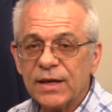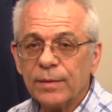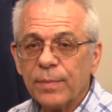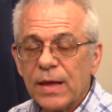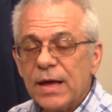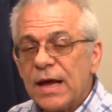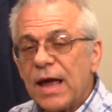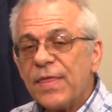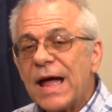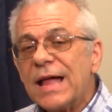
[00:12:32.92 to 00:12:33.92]
thing,
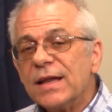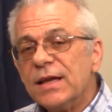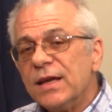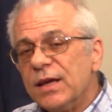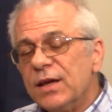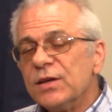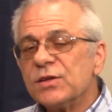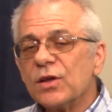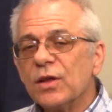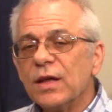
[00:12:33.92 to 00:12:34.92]
and that
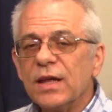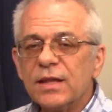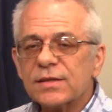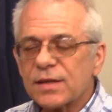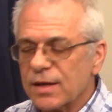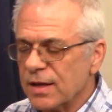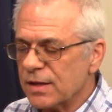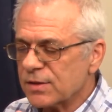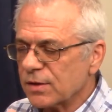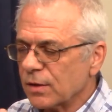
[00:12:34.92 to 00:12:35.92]
is it's
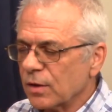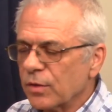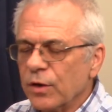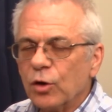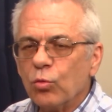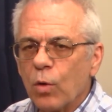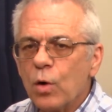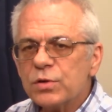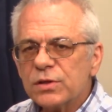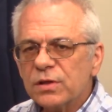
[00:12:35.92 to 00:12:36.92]
the
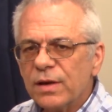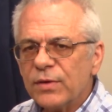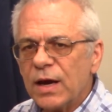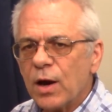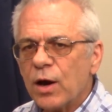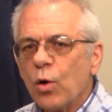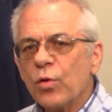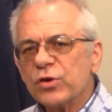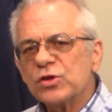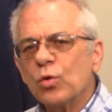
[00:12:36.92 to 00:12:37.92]
gross living area or
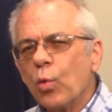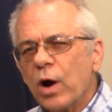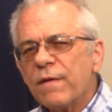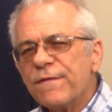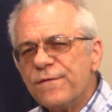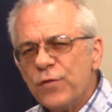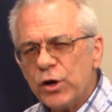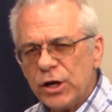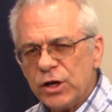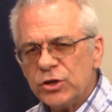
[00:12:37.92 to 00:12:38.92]
the square
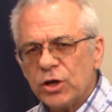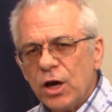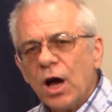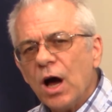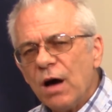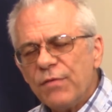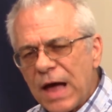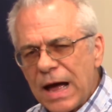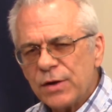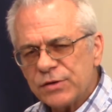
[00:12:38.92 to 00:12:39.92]
footage of the
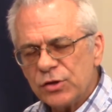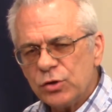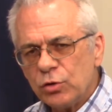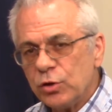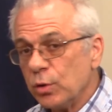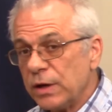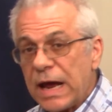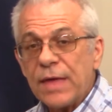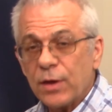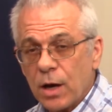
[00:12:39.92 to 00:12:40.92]
house that you're doing
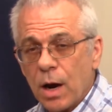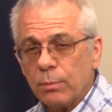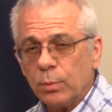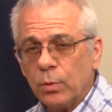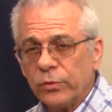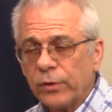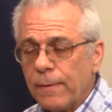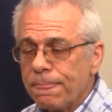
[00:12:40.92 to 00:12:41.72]
and the comparables.